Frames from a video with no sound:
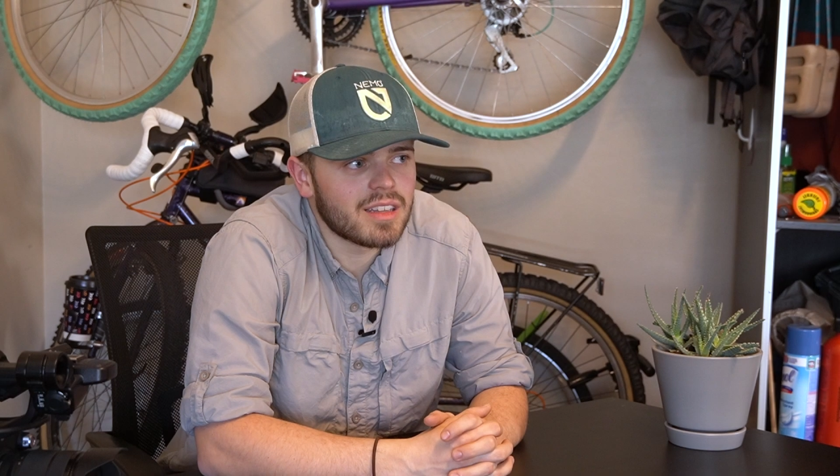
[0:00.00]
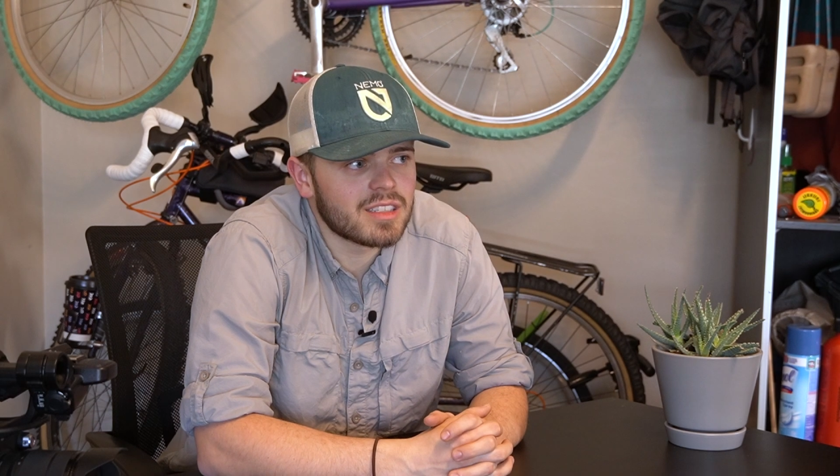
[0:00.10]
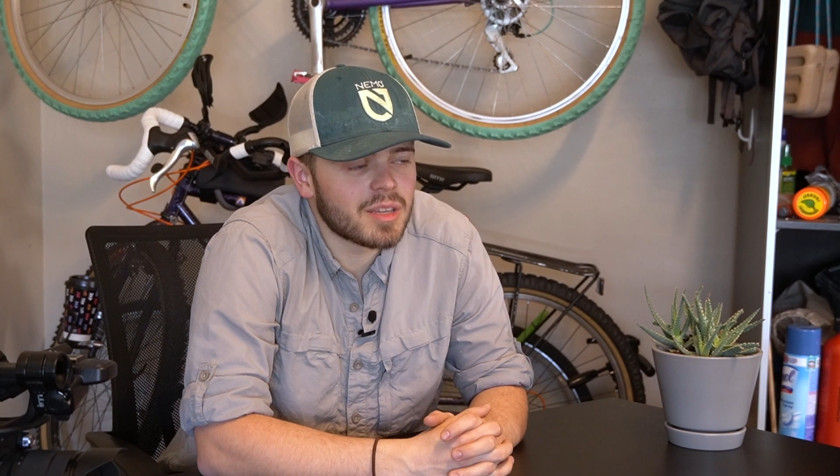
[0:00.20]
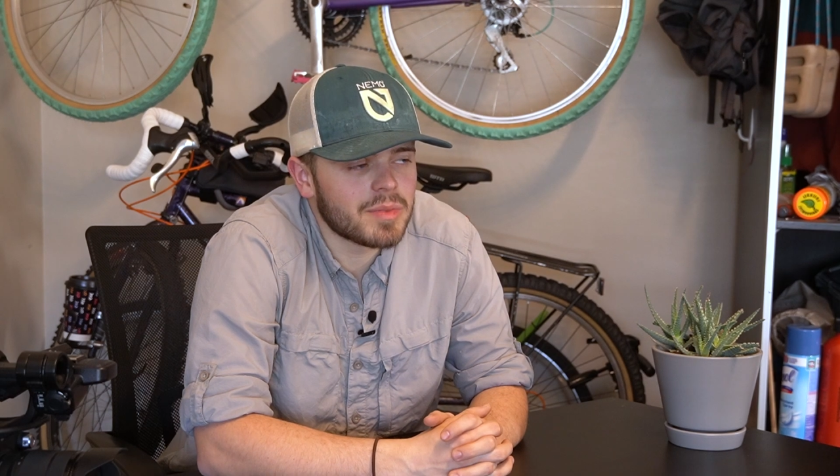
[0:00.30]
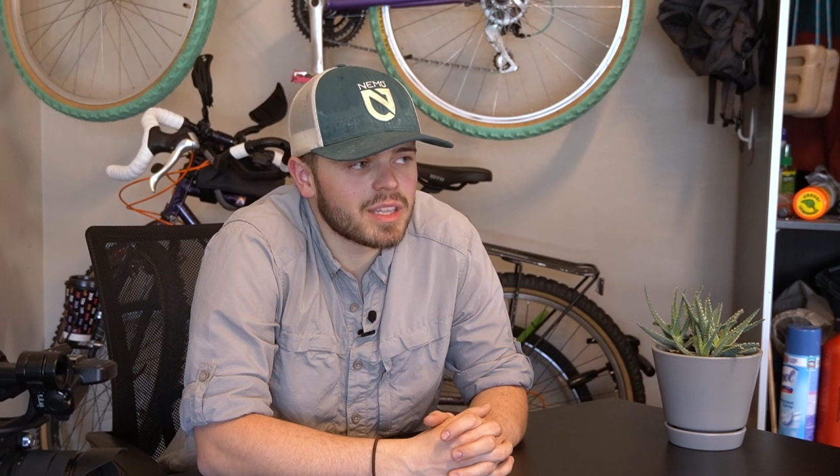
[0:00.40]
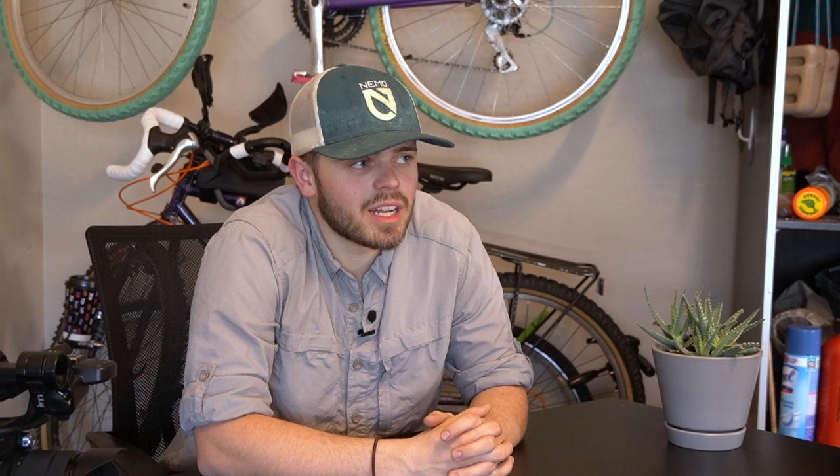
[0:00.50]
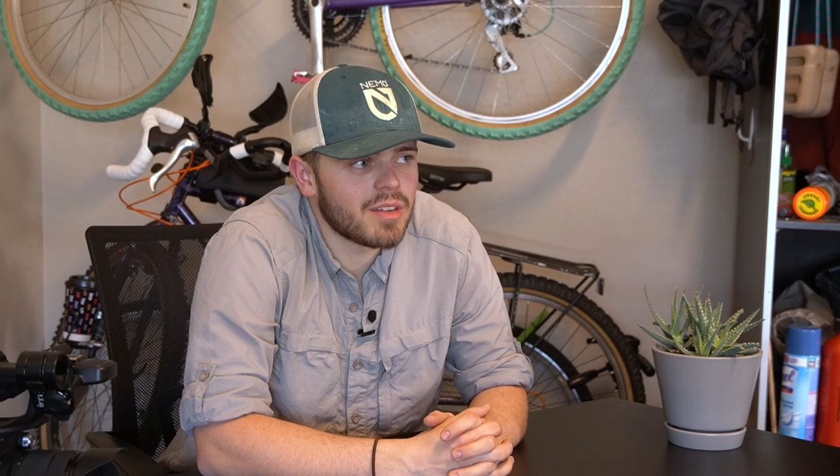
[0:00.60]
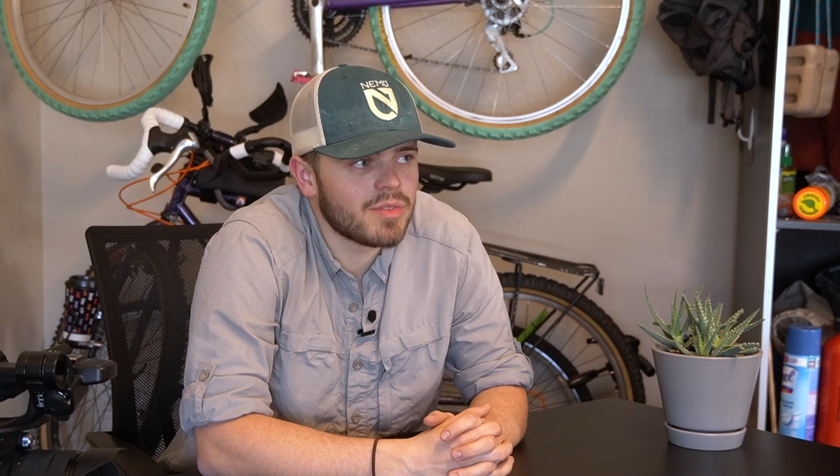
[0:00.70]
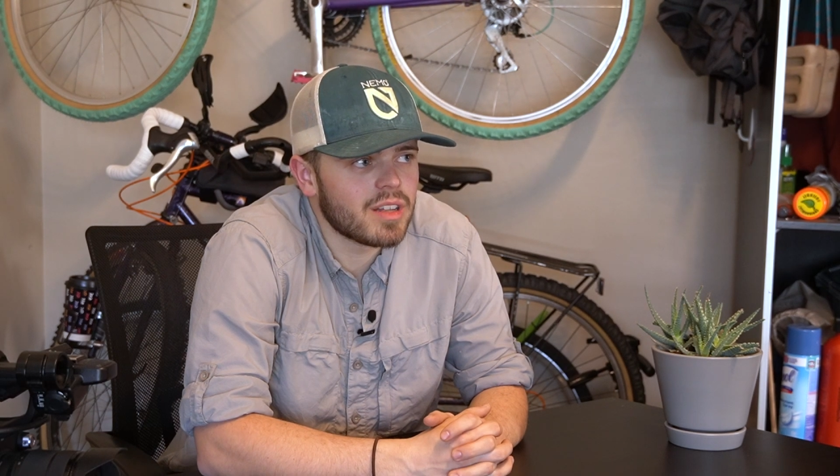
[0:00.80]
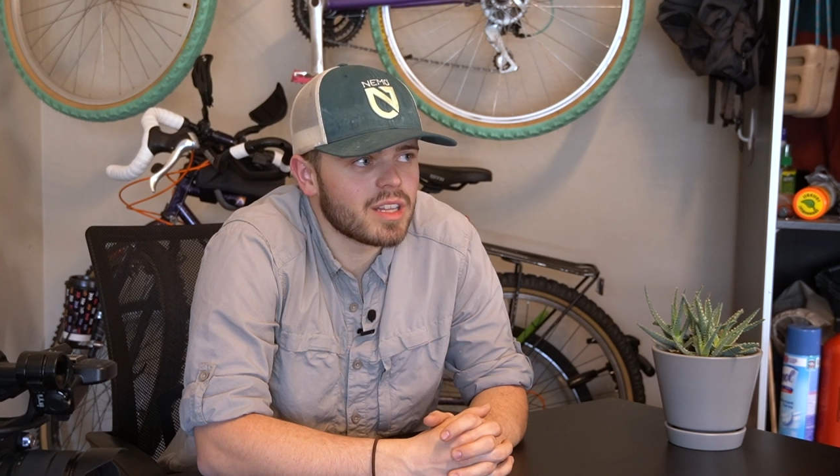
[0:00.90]
it's something that I
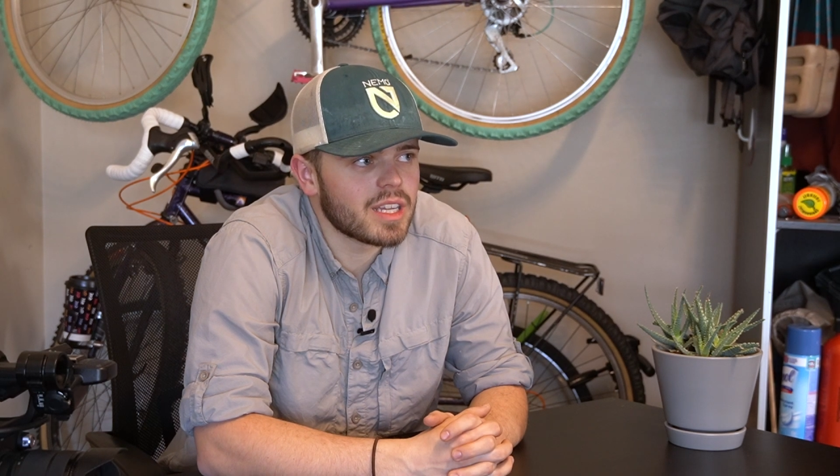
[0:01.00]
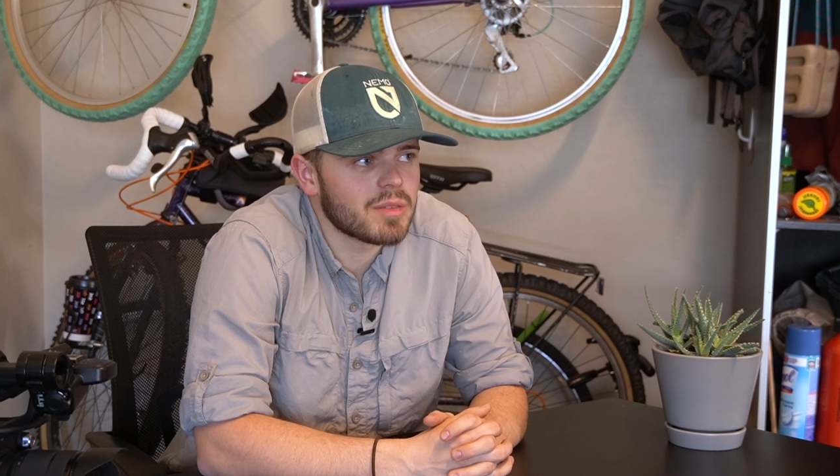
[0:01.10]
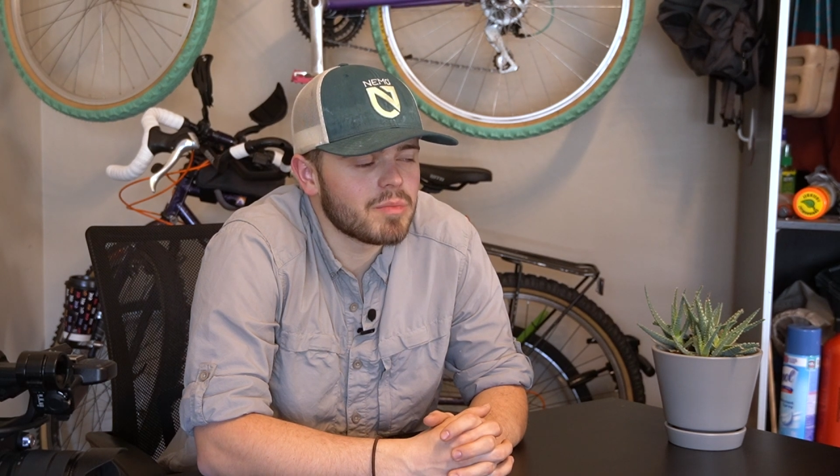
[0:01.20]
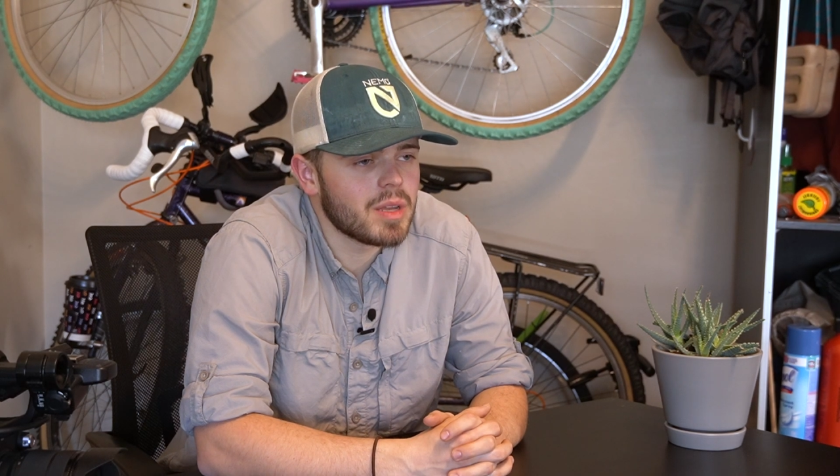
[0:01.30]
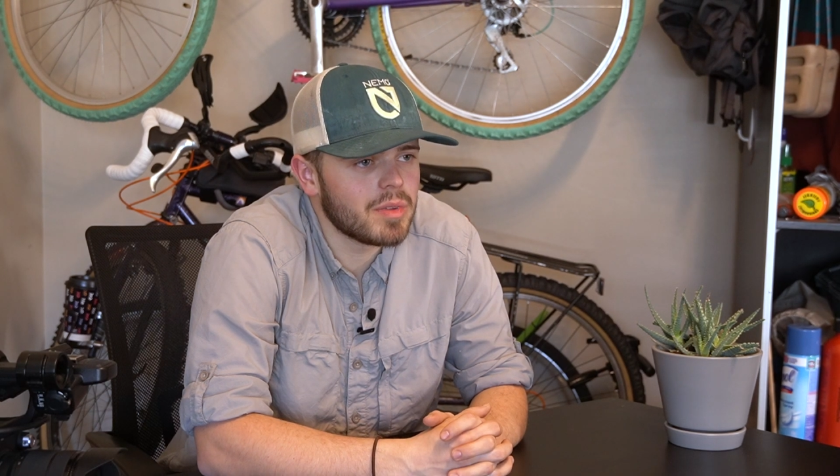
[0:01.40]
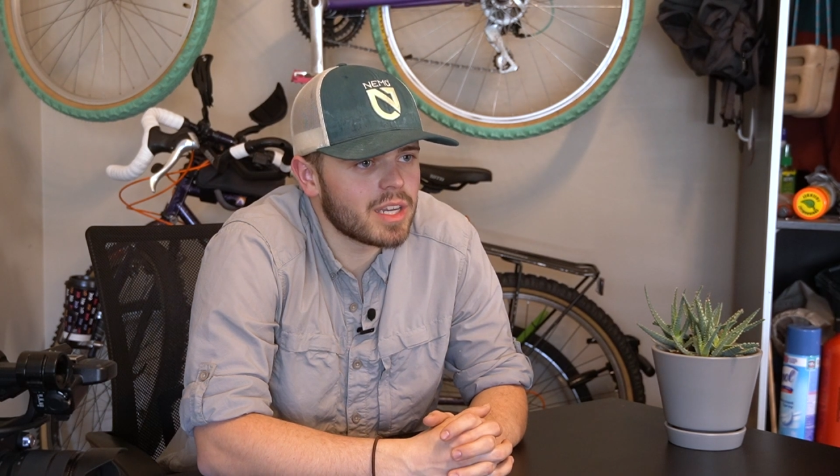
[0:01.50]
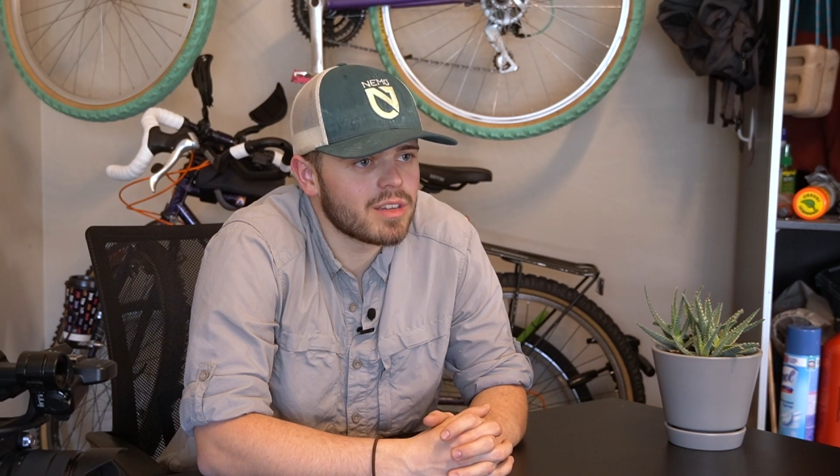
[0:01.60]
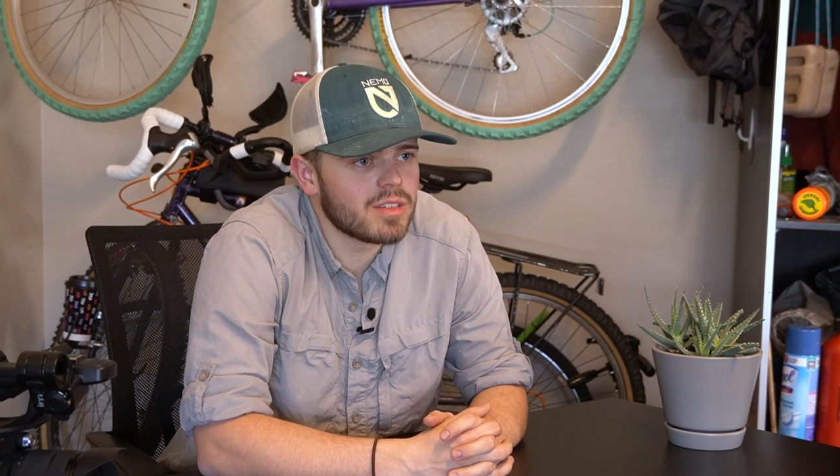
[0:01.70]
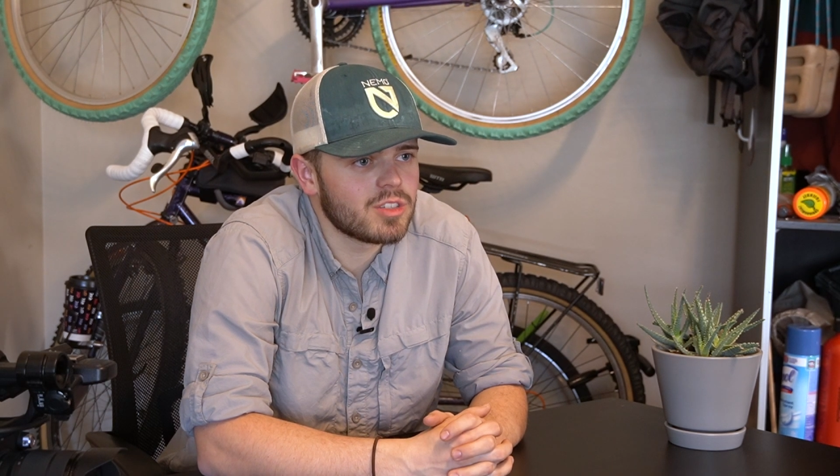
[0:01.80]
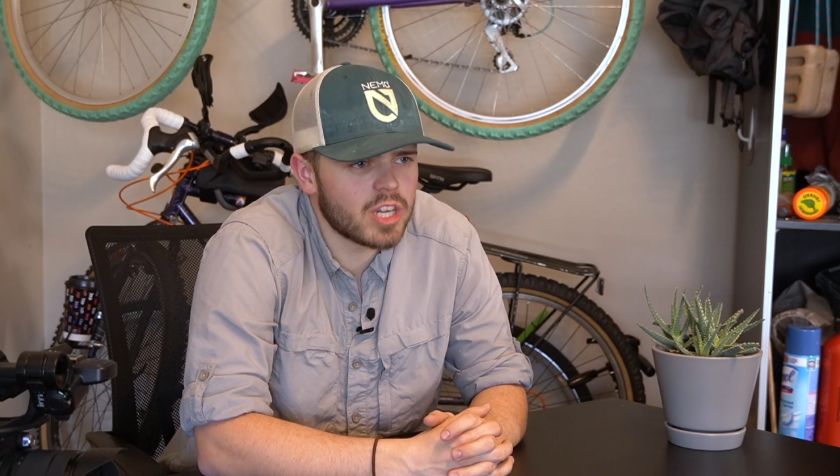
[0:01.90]
felt like maybe I
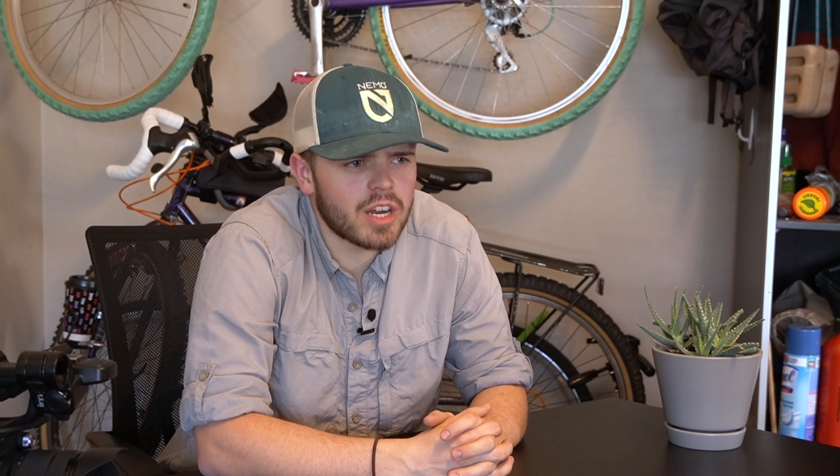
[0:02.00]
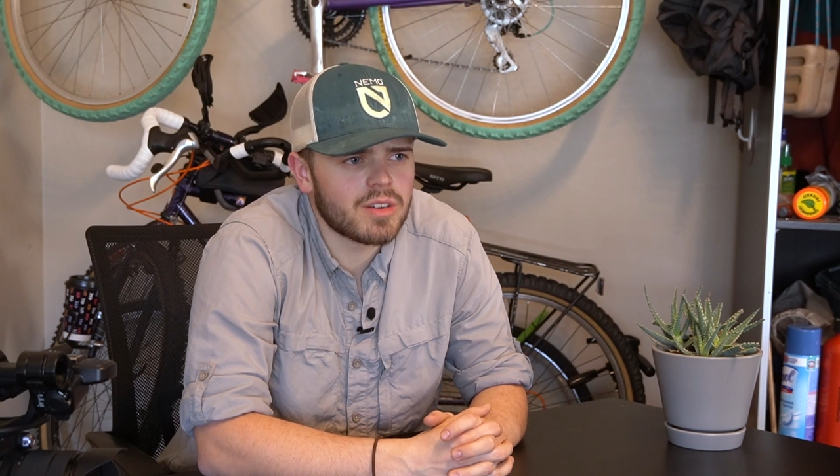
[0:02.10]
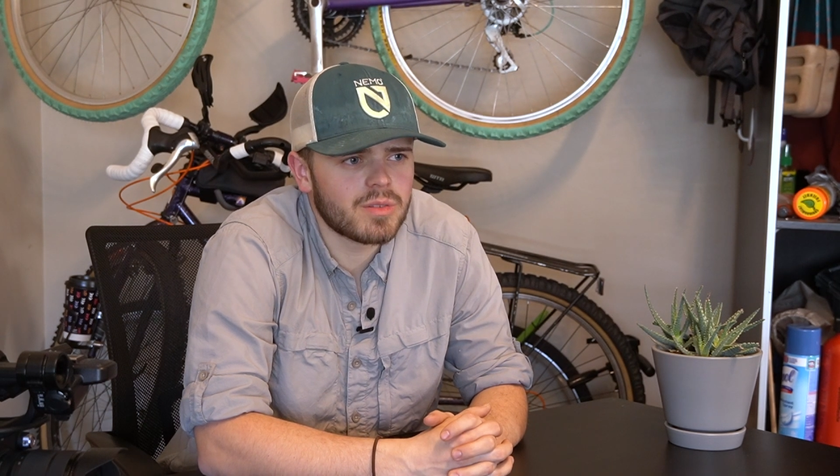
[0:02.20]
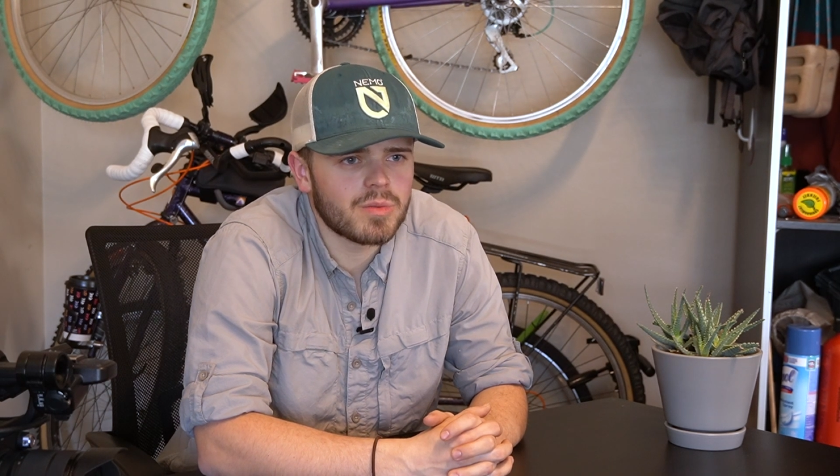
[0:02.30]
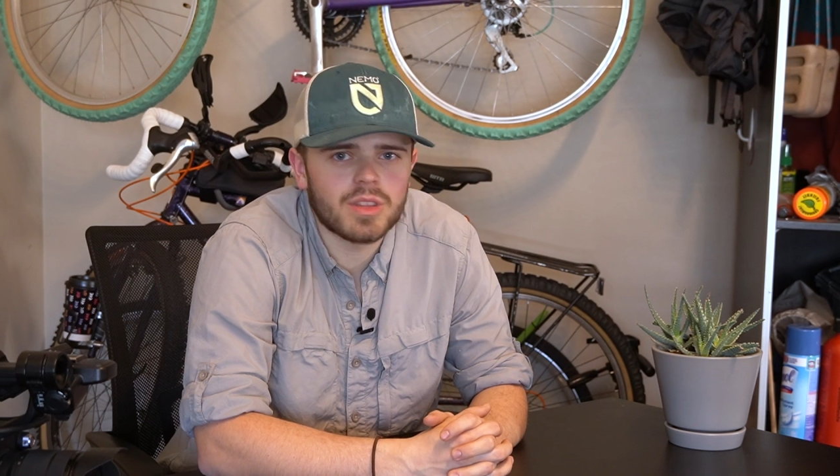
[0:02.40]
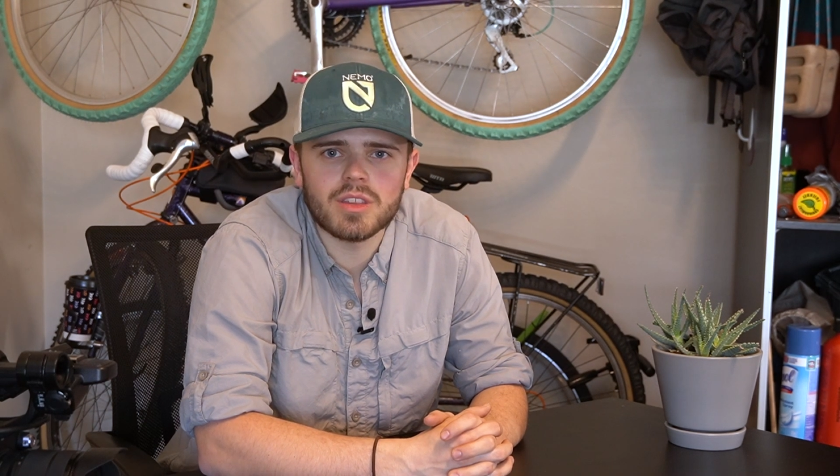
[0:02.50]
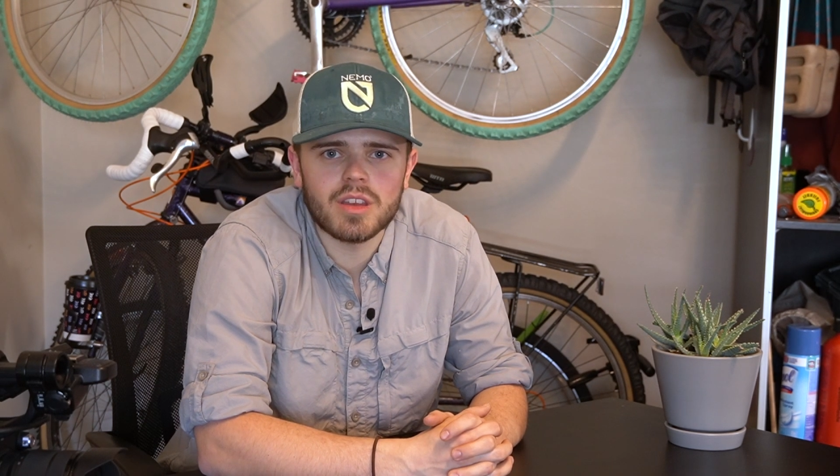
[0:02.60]
could share with,